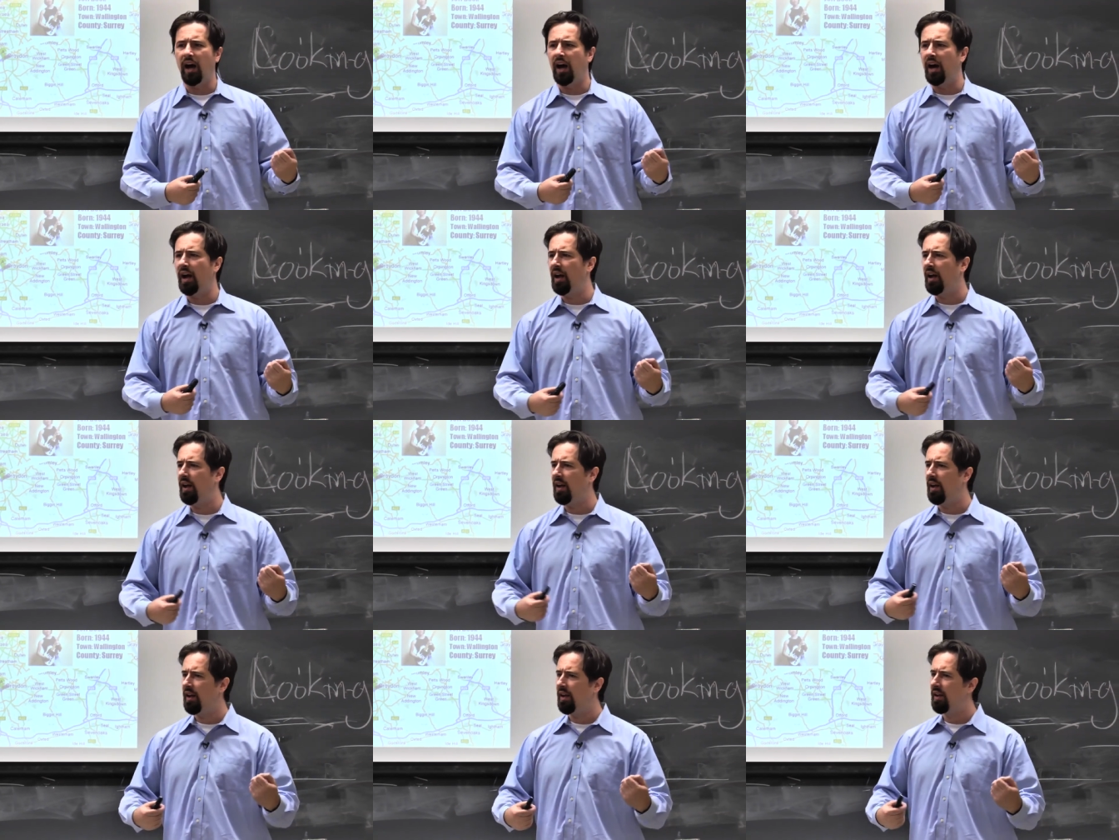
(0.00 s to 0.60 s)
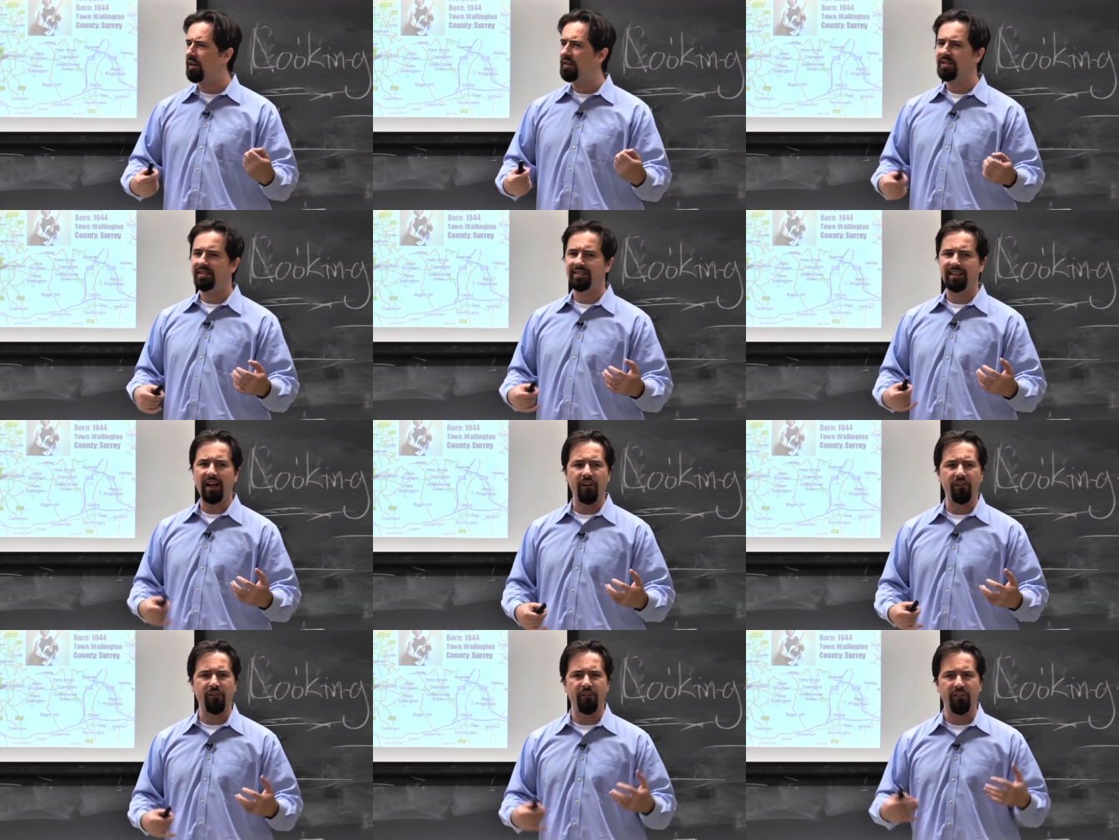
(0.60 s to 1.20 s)
uh
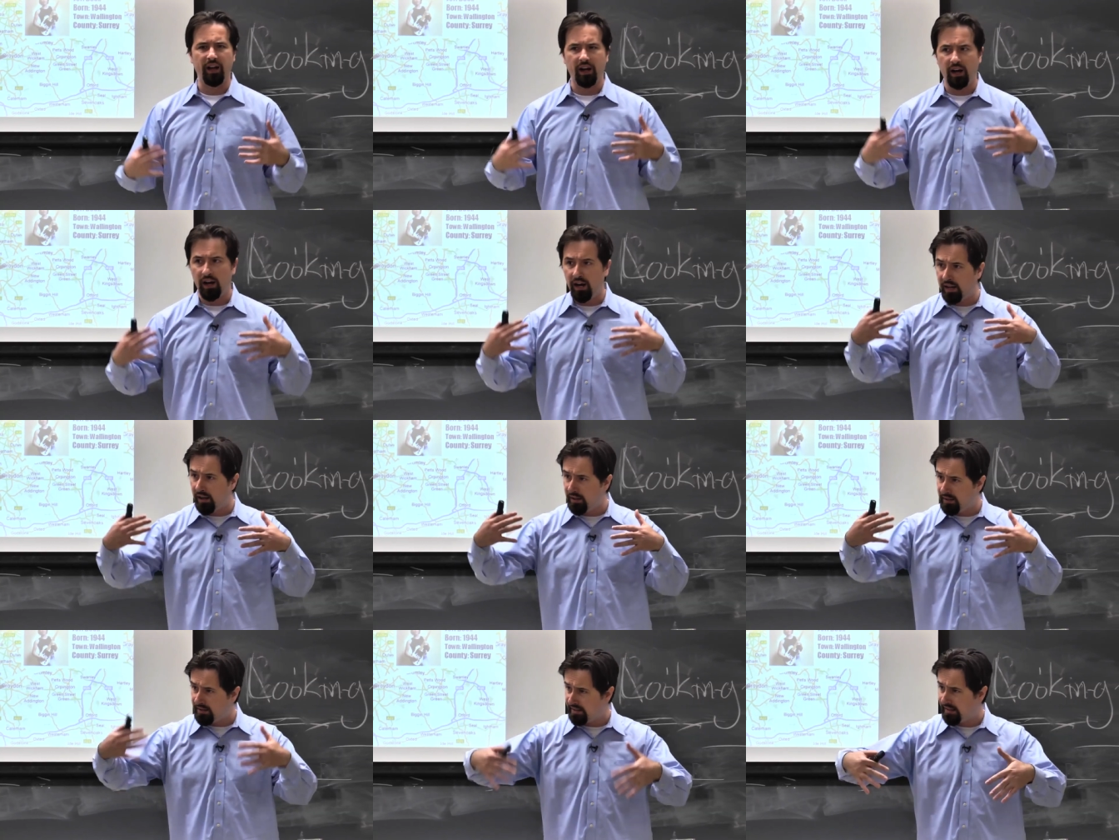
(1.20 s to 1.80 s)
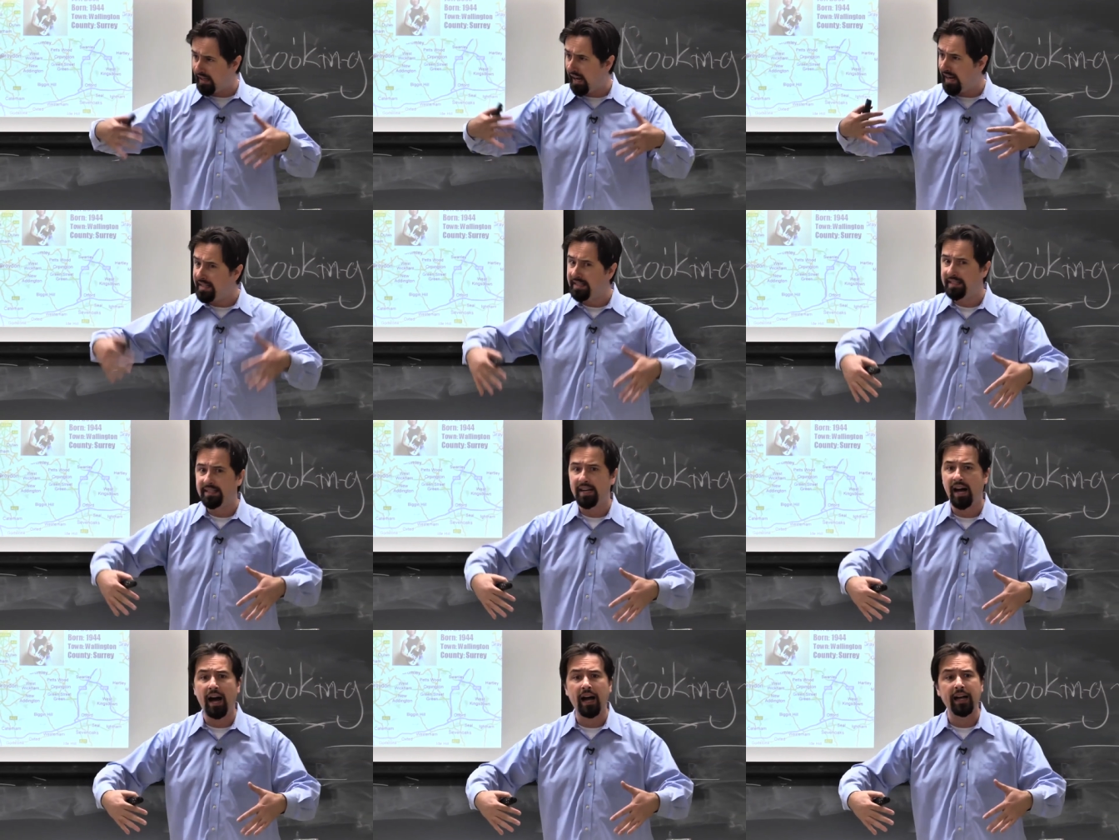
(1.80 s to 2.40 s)
stuff uh,
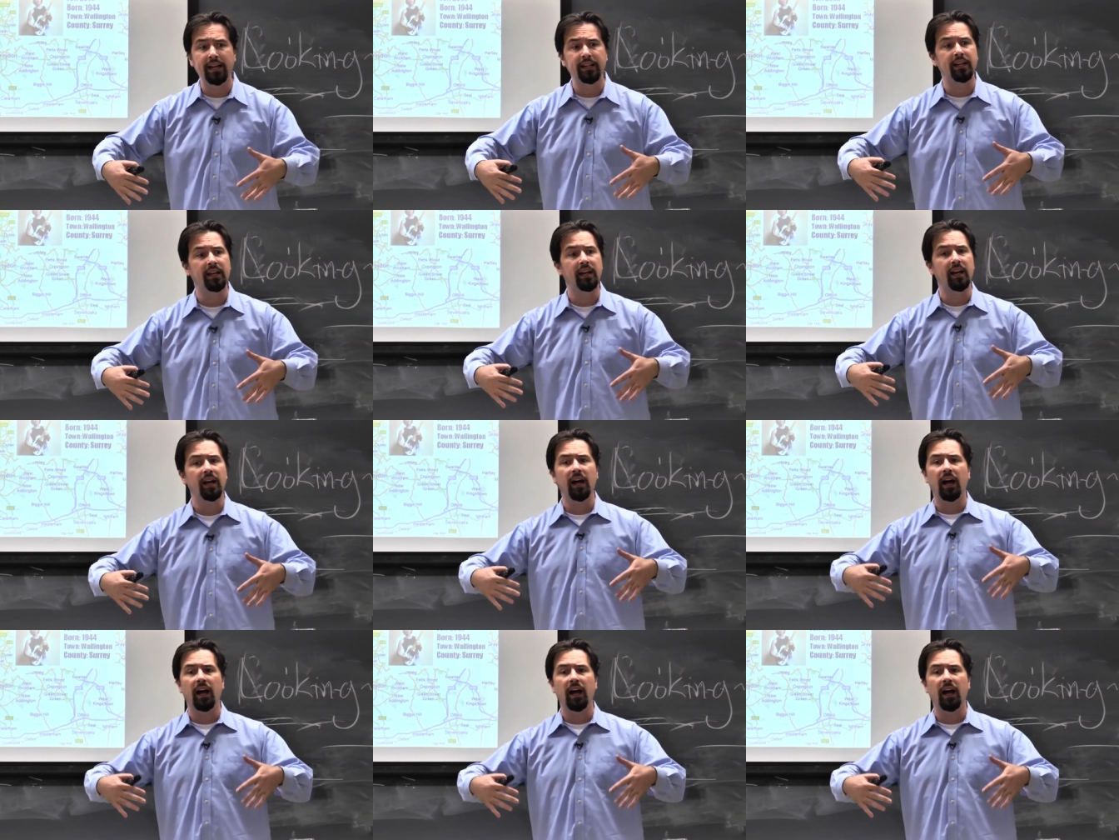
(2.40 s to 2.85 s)
stateside.